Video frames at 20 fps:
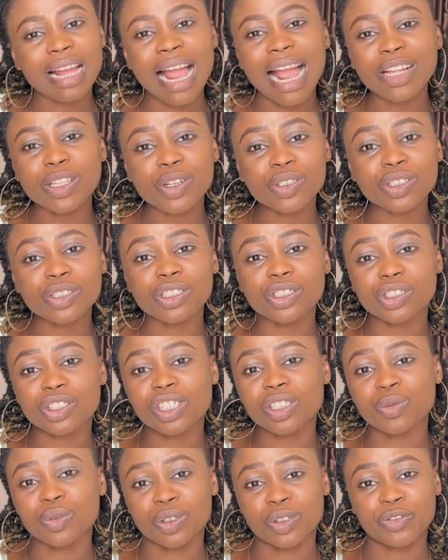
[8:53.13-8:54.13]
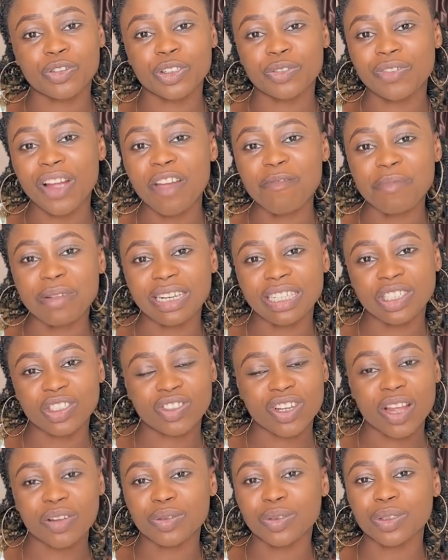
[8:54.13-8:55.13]
I told you the church was 45
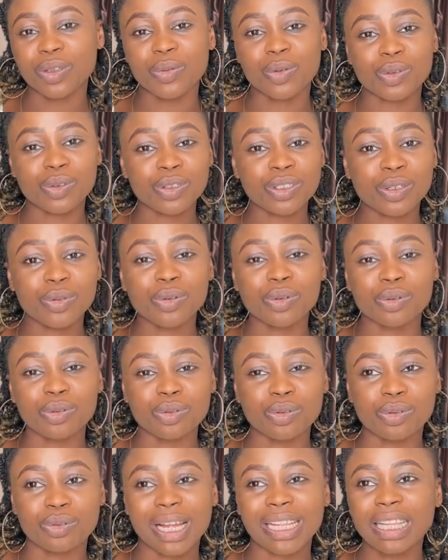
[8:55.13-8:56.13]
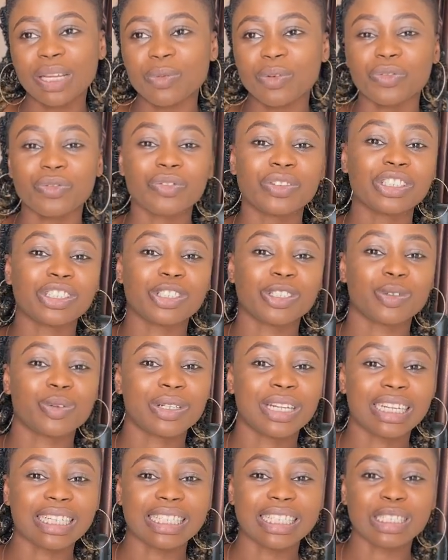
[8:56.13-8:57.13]
minutes drive, so there was nothing we could do. I think we finished the
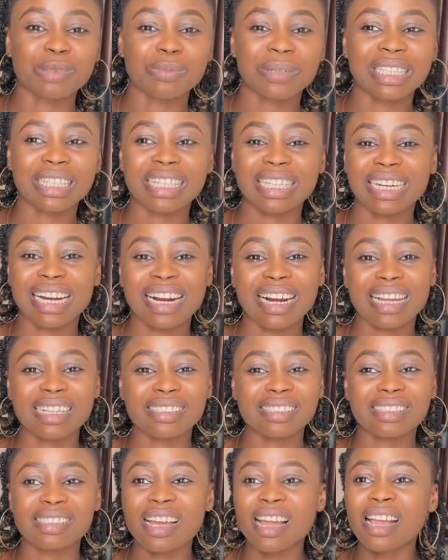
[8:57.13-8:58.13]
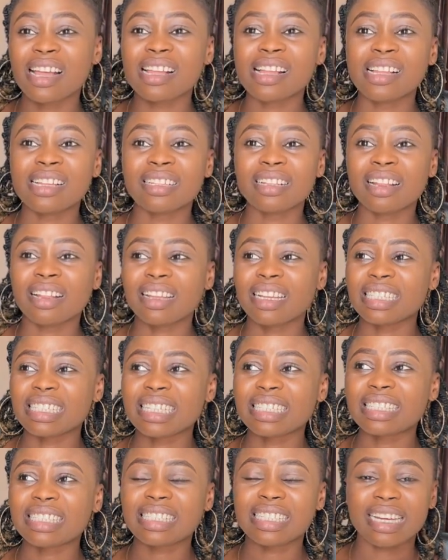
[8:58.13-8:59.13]
whole engagement in around, is
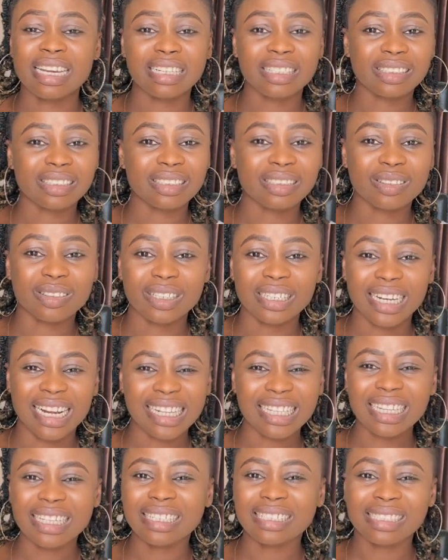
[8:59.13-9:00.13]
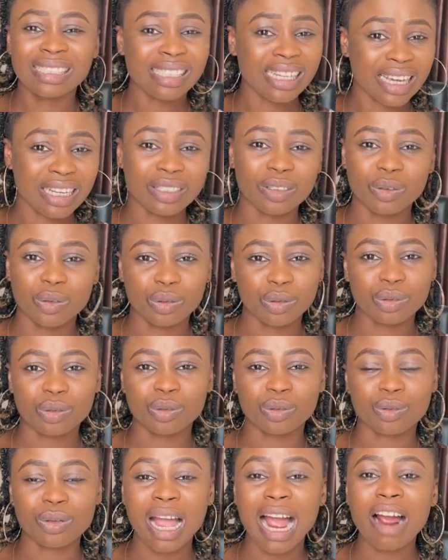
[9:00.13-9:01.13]
it 10 I think 10 or
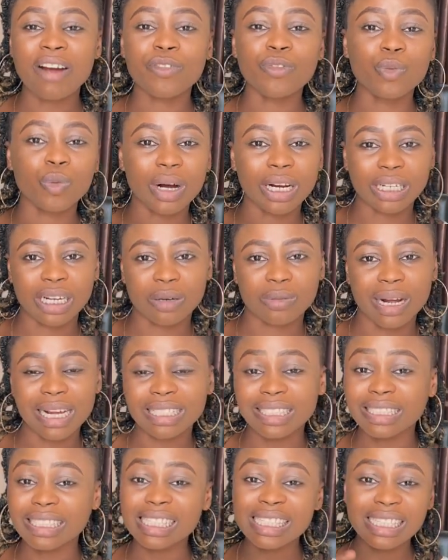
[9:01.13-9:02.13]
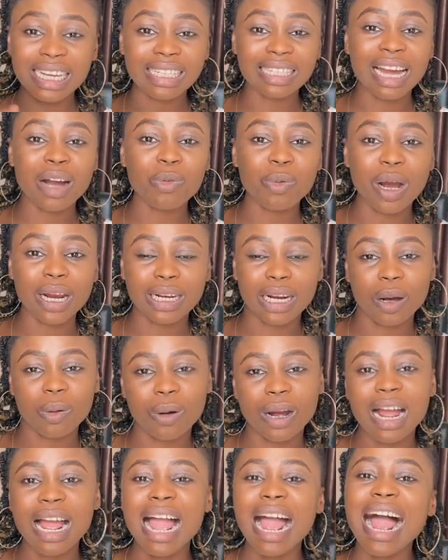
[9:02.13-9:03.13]
so. So I have one hour. And inside that one
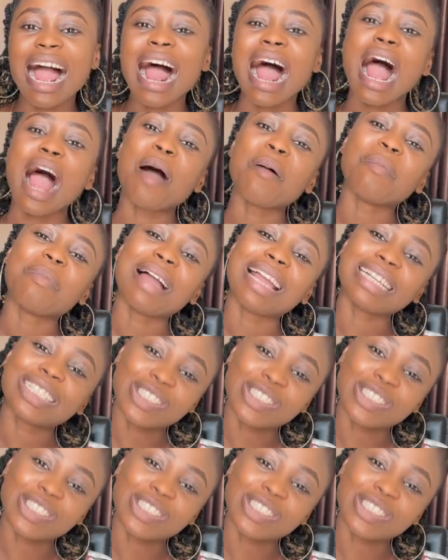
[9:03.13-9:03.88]
hour, and my